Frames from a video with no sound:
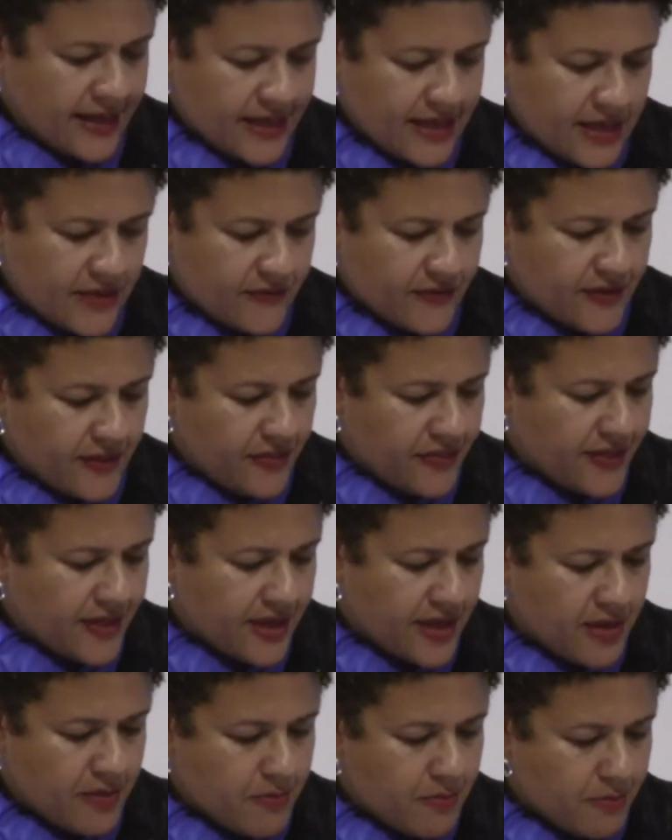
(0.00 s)
even
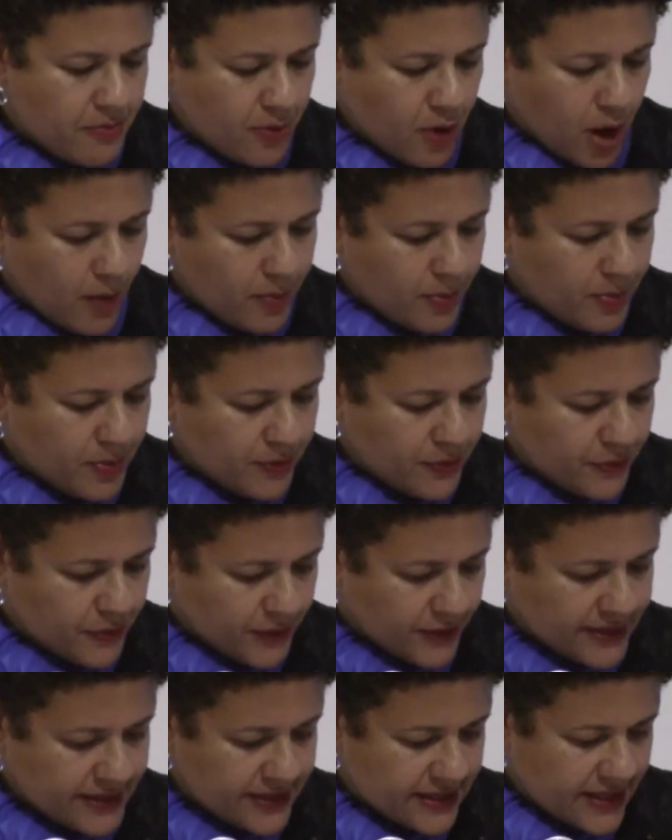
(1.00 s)
the improbable
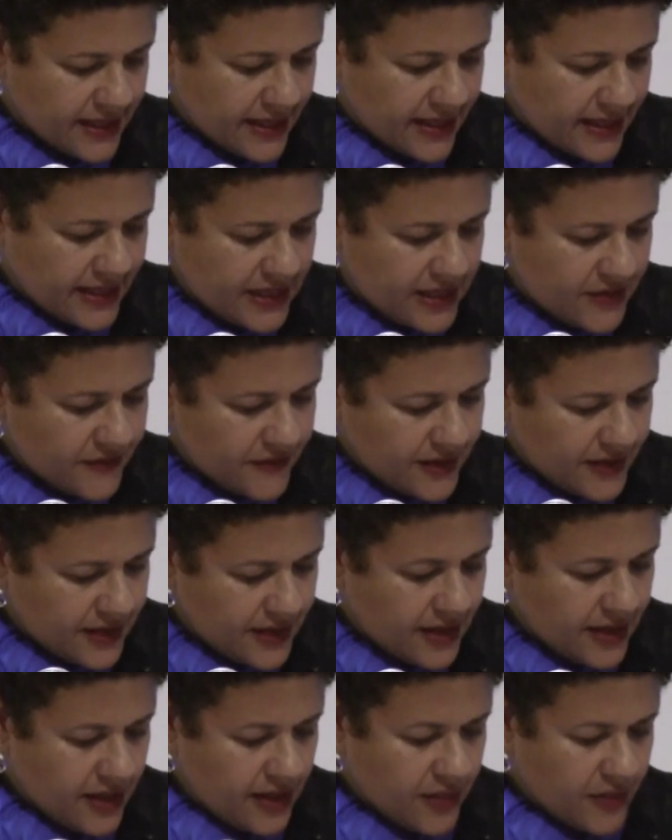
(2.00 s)
foot,
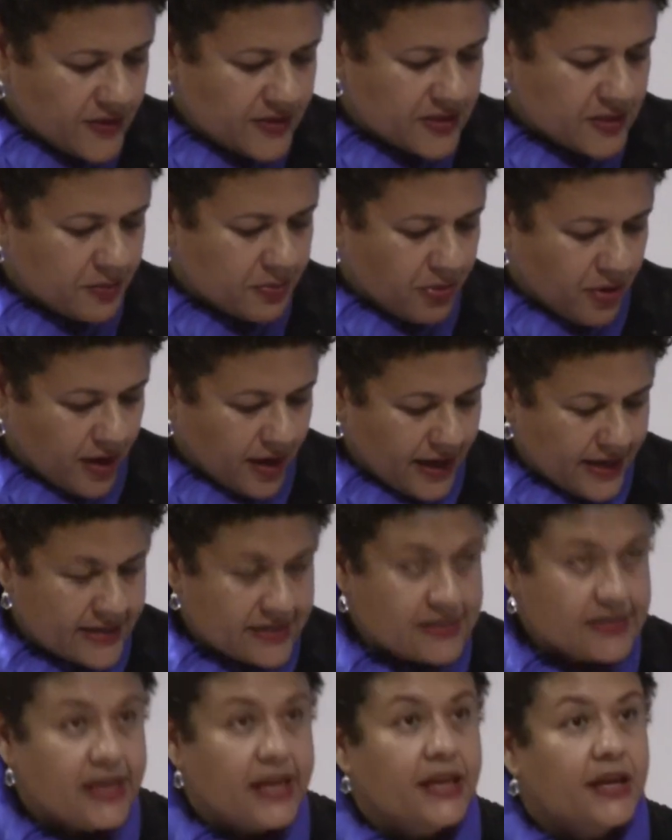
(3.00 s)
even the
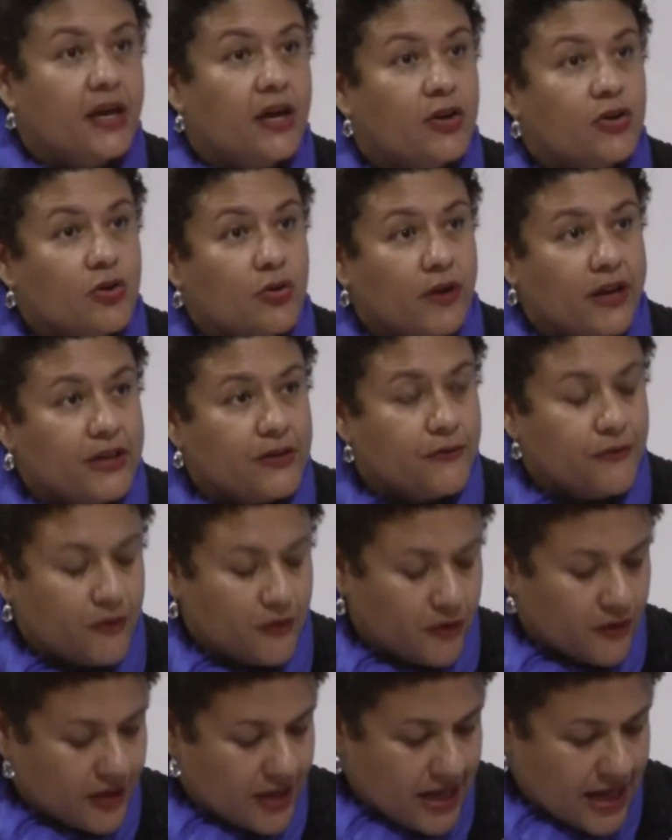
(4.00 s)
surprised and
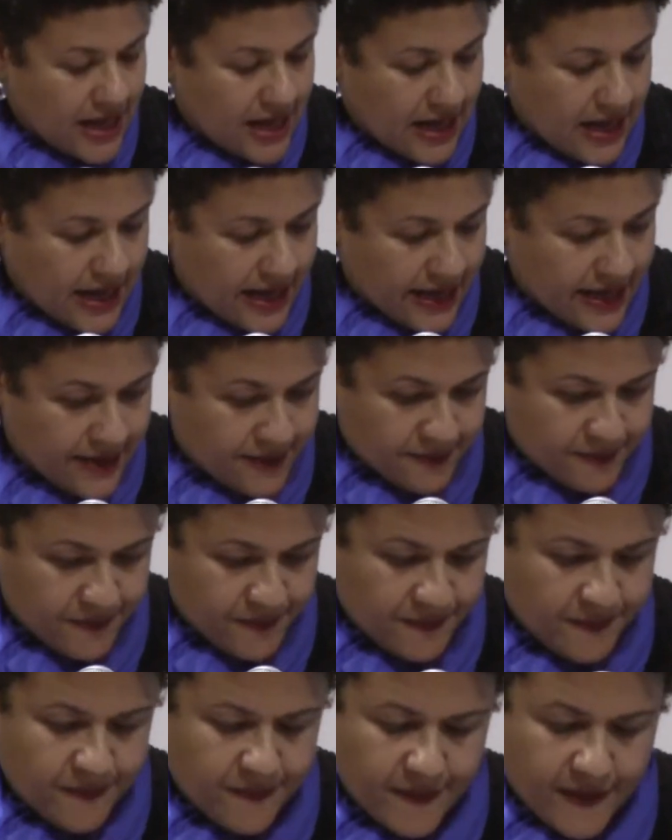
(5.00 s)
ungrateful eye,
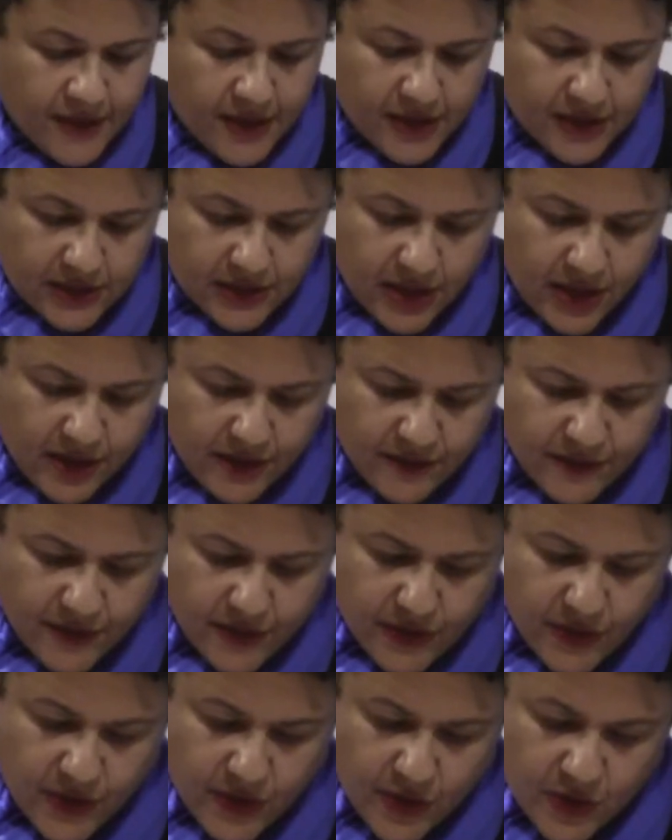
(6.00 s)
love
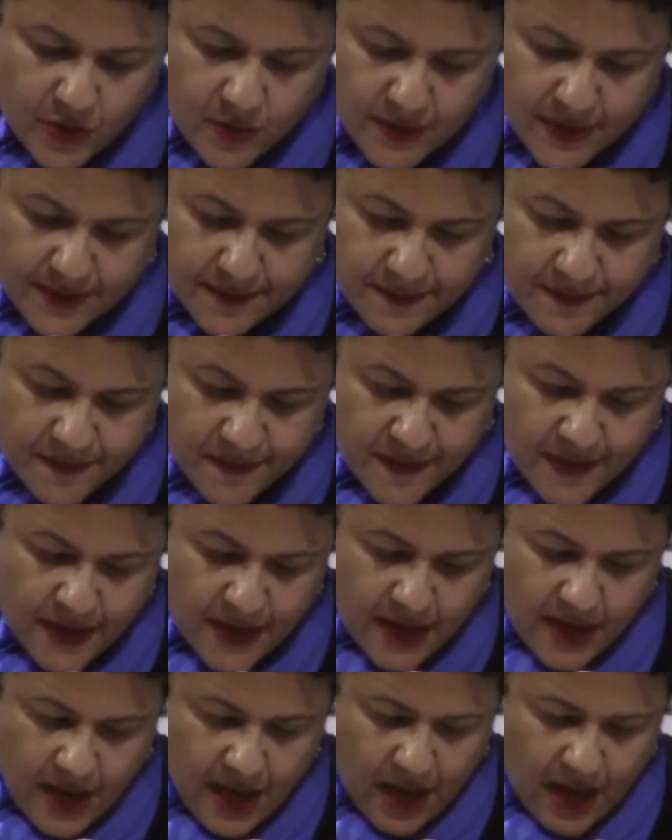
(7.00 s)
the human.
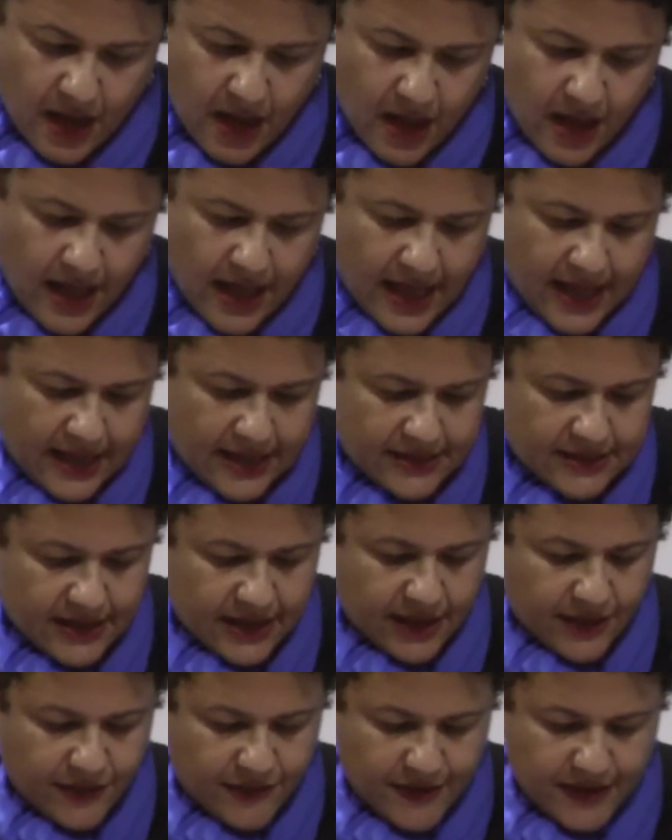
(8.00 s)
Uh, and
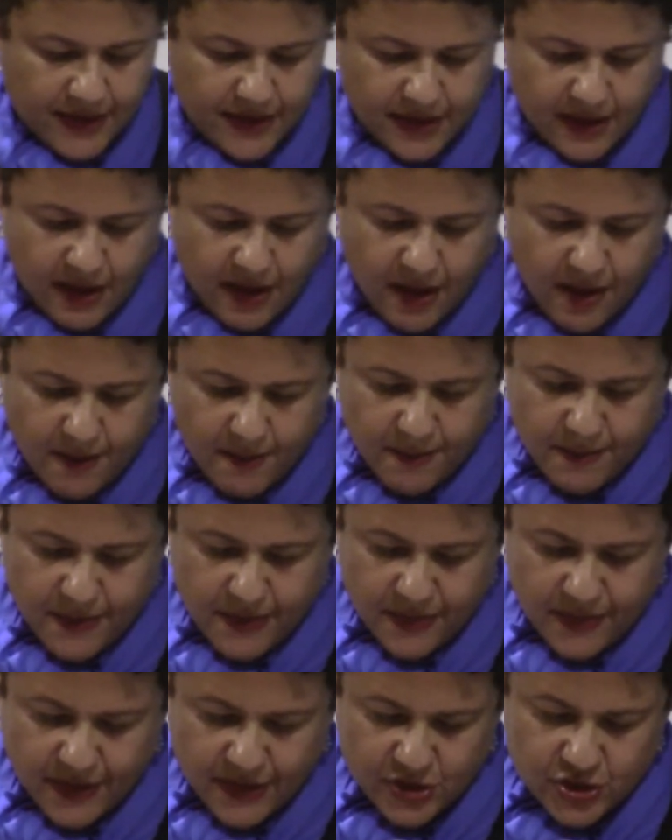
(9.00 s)
I think um,
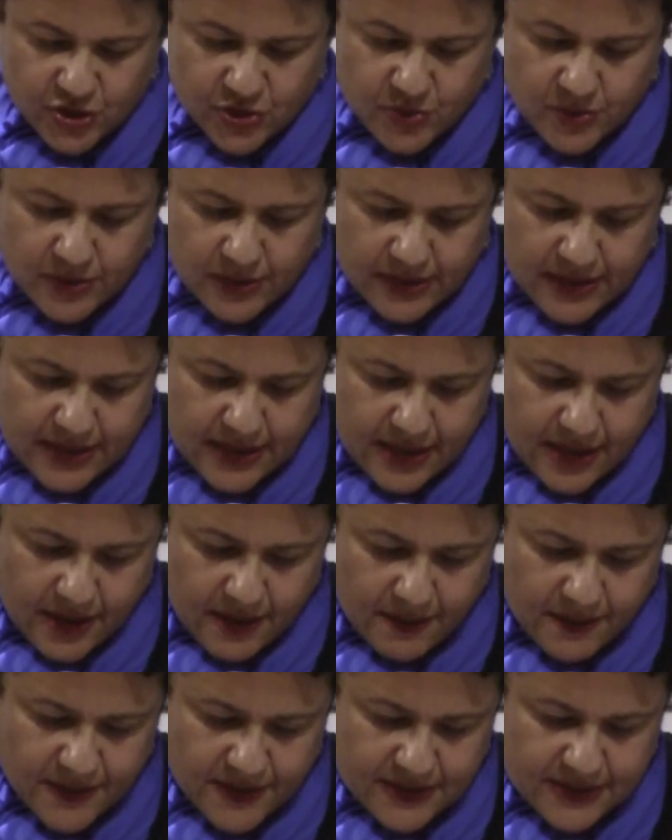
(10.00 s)
that surely
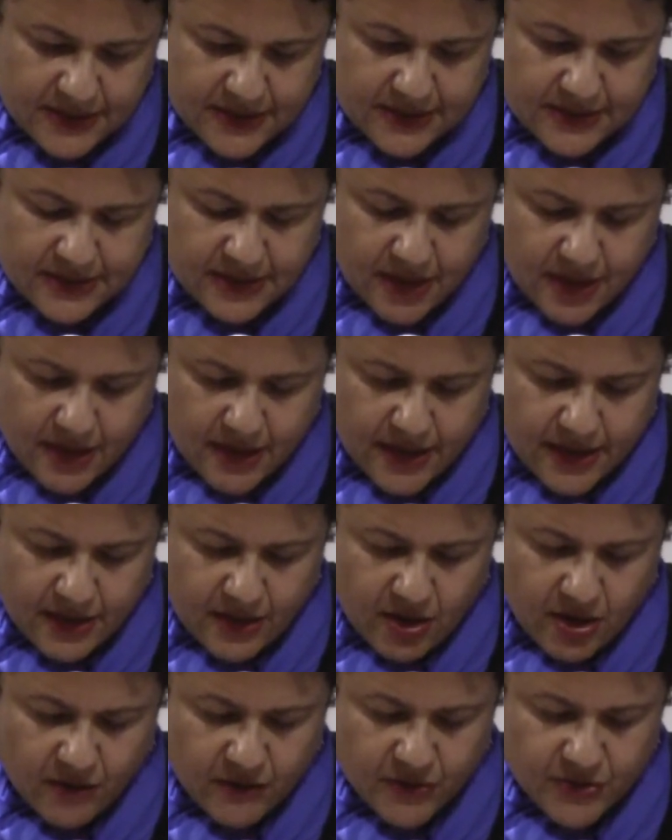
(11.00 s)
um, this is uh, in
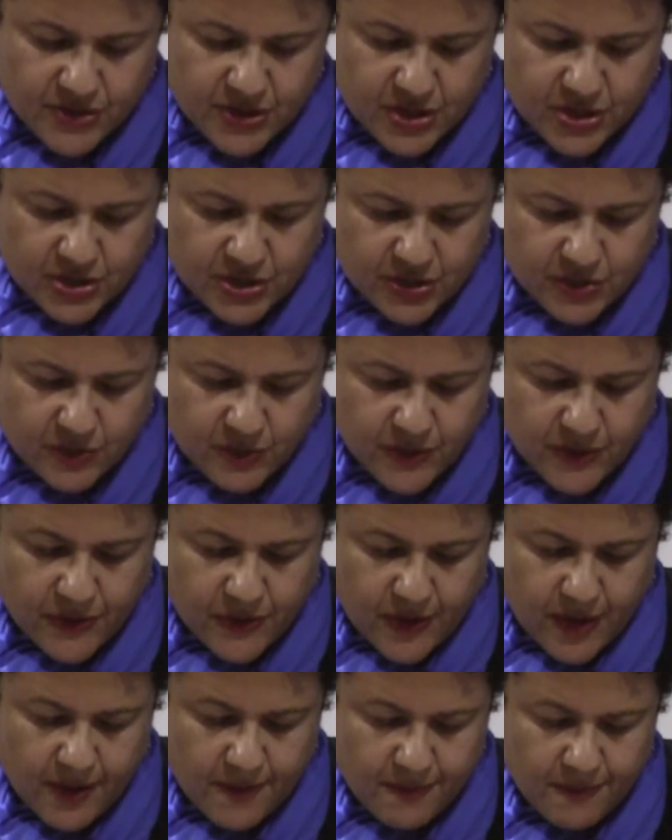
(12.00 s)
conversation with
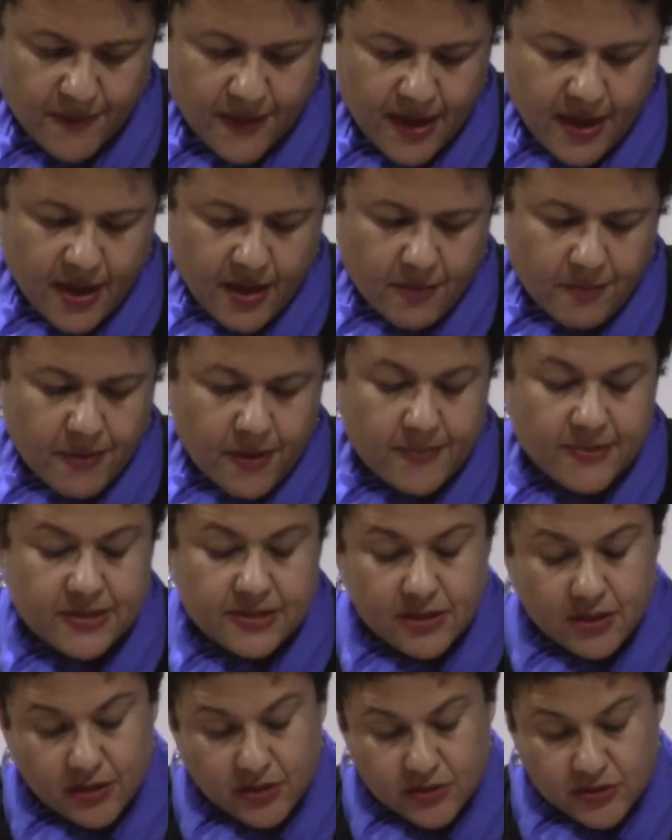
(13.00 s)
um, Baby
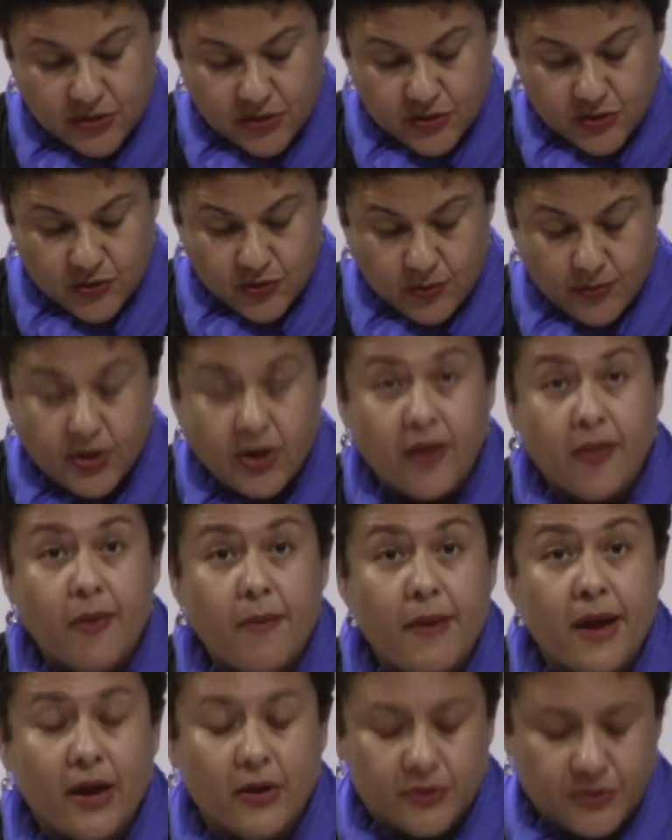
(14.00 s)
Suggs' Sermon on
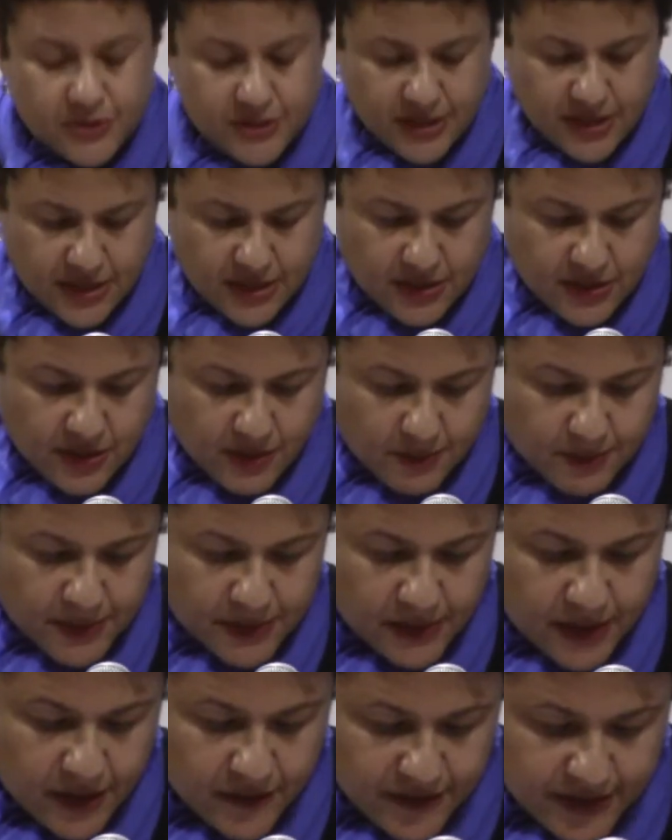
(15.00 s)
the Mount in
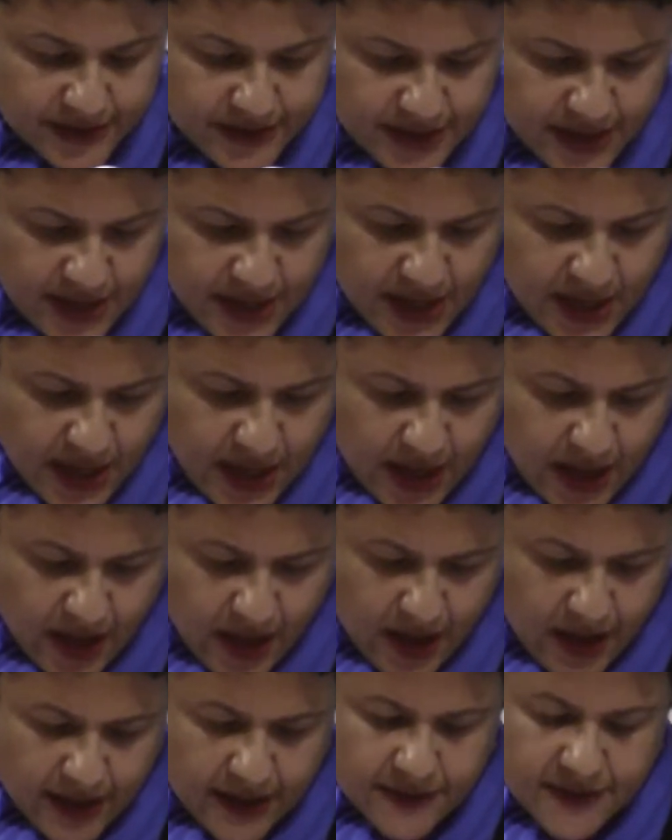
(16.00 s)
Beloved.
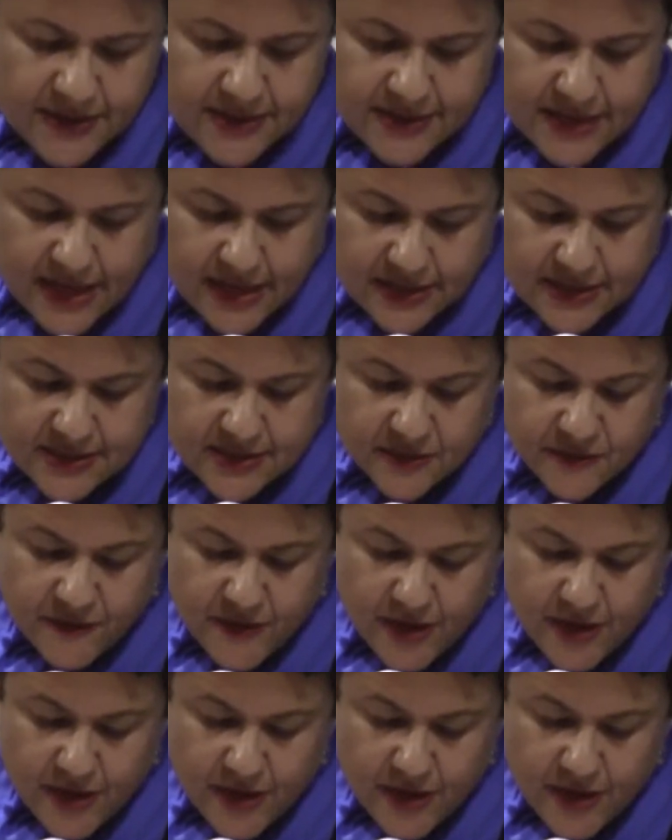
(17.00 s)
Uh, in the silence that